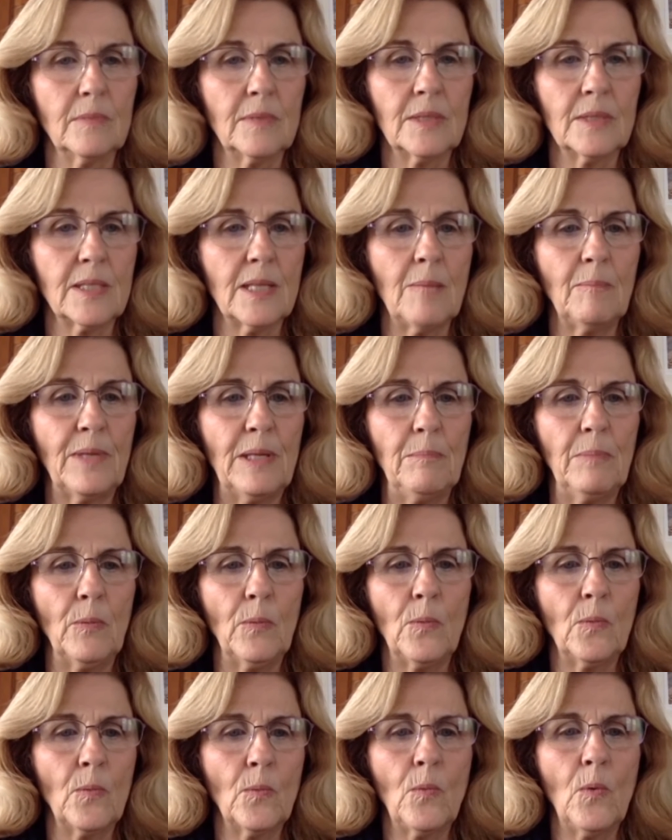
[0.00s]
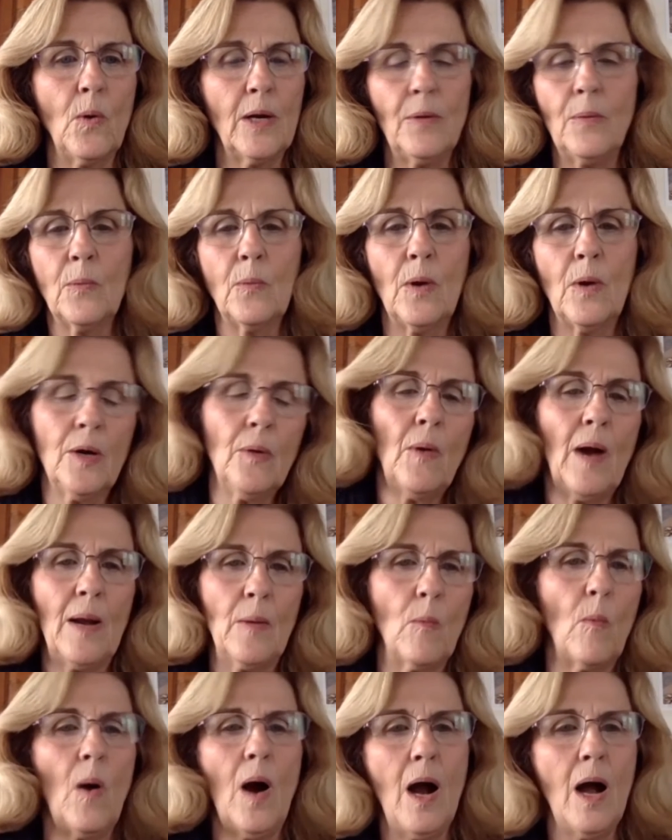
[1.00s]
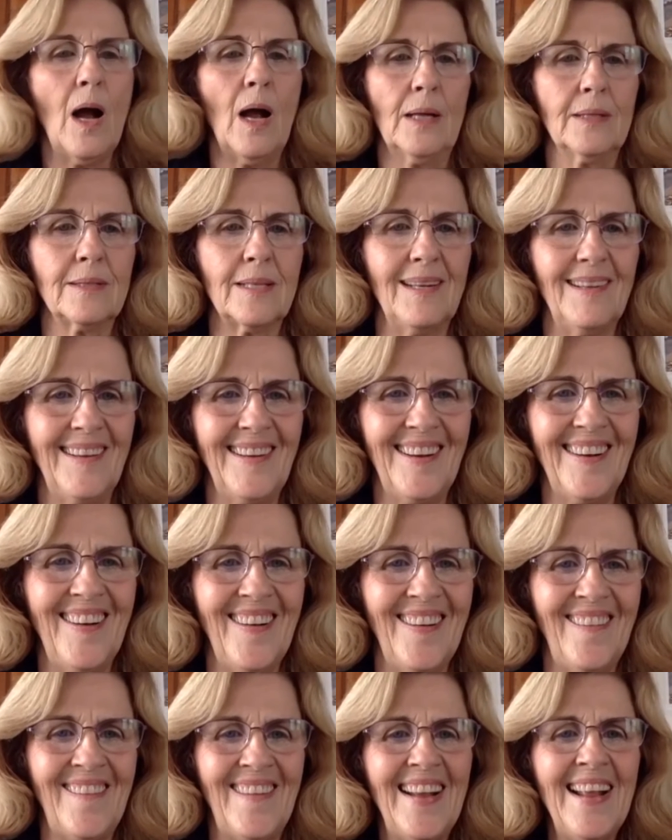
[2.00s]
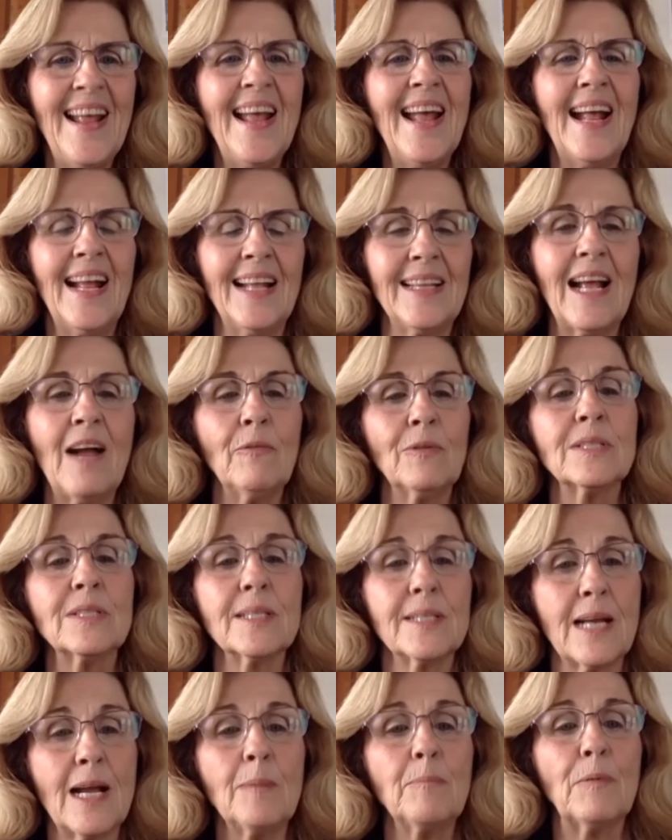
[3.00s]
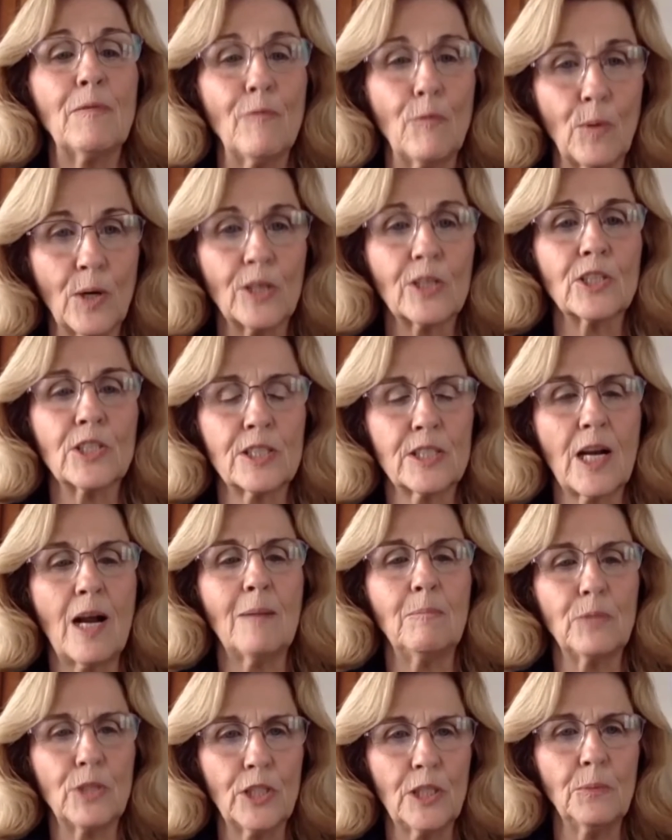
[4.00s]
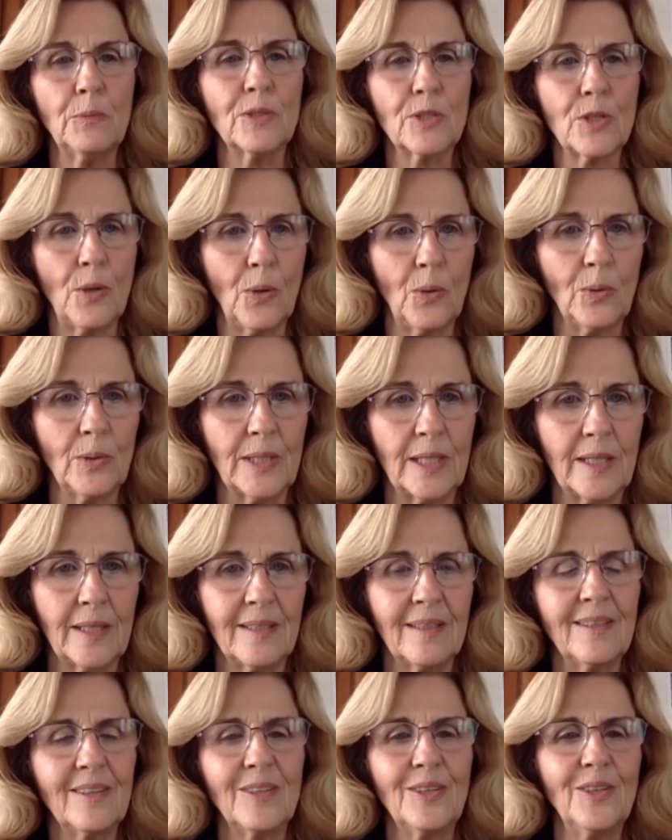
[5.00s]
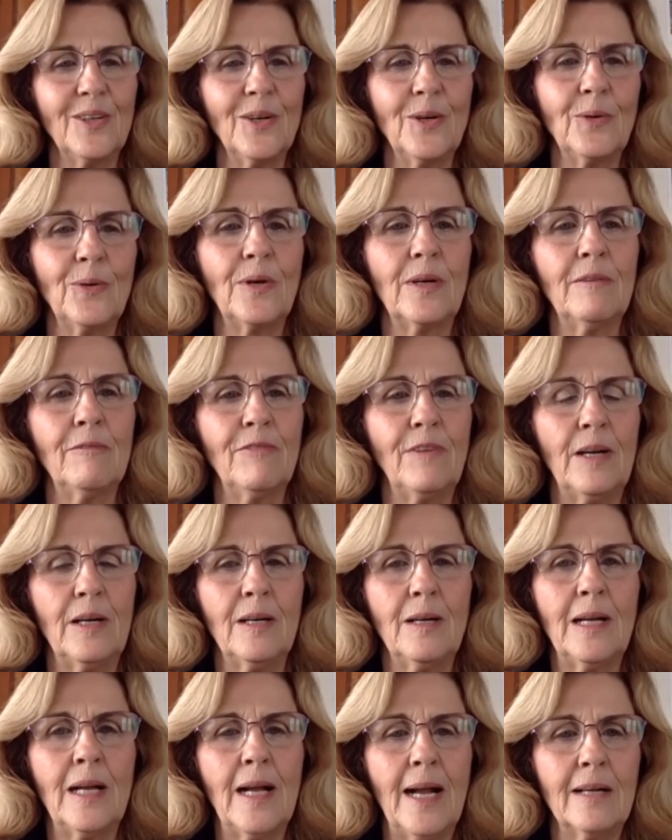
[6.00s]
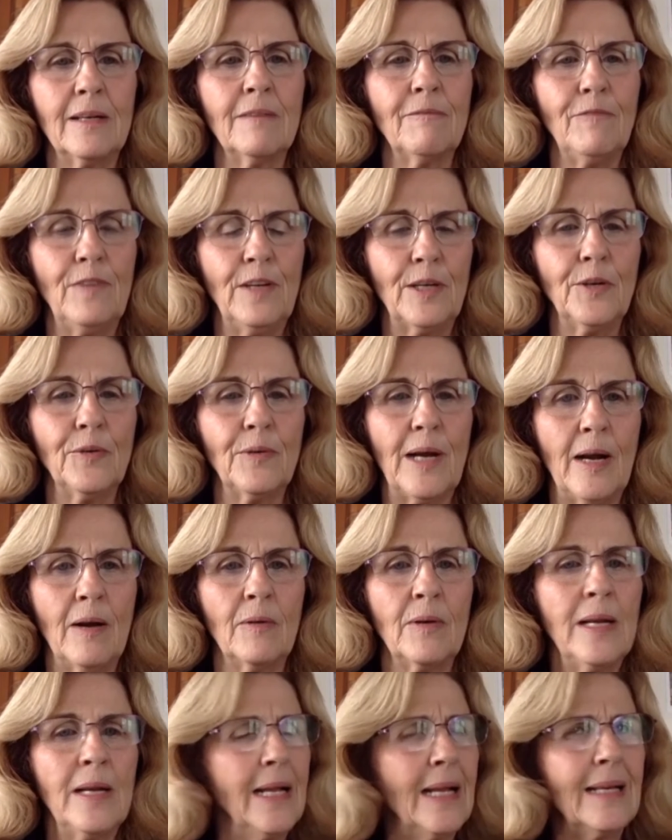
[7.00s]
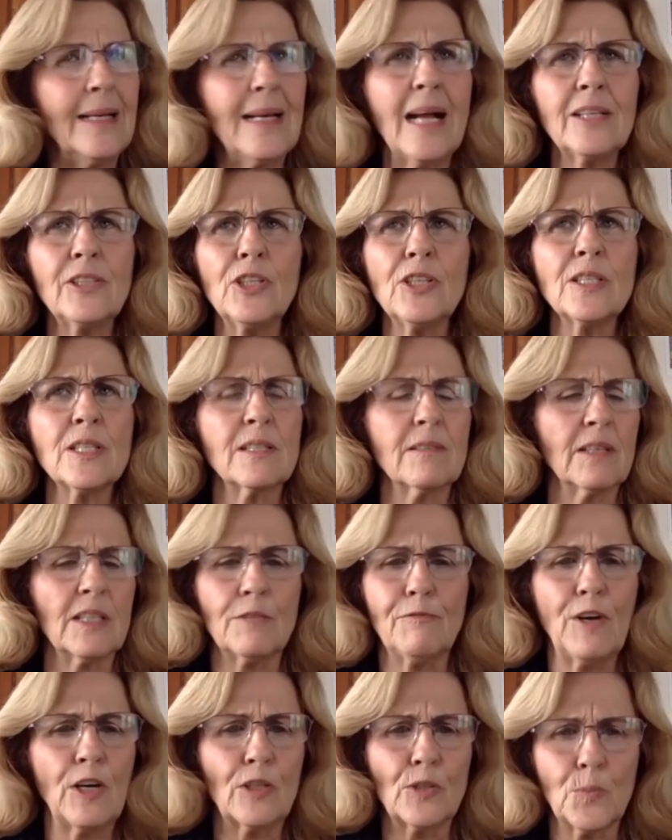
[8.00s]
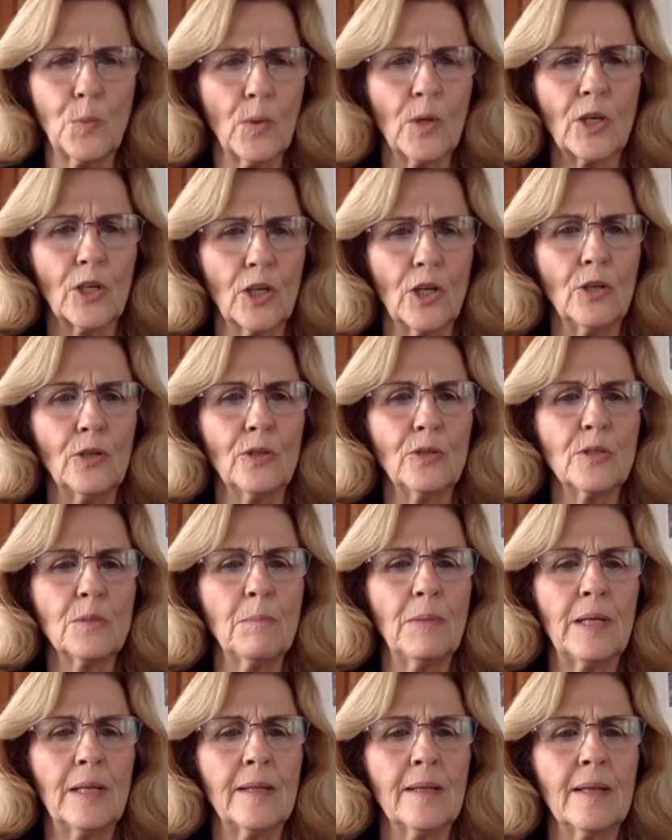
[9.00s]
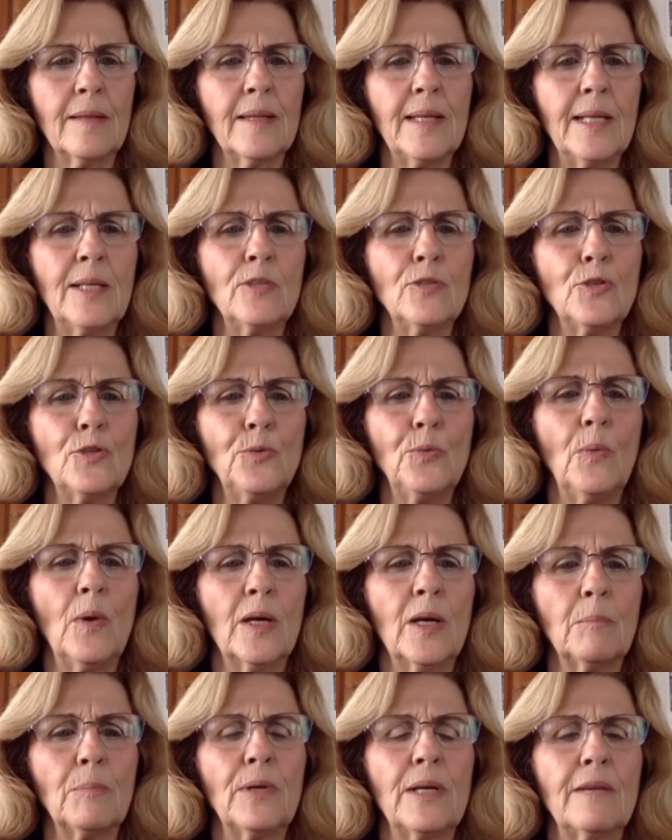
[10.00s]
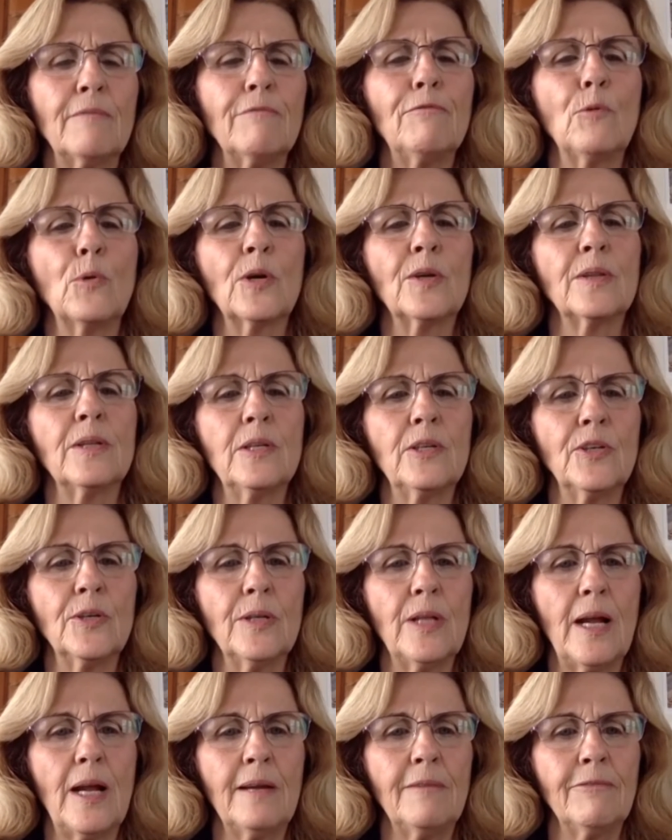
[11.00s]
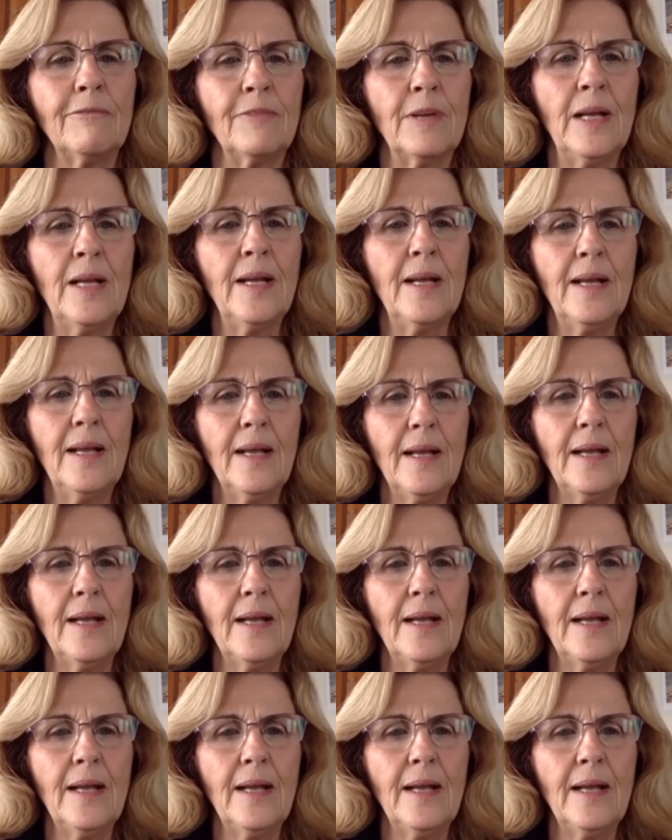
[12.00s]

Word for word: something but what what do i want you know yeah. and that was the type of workshop she was holding you know of uh, how to figure out not just as far as work goes but the things you want to bring forth in your life yeah.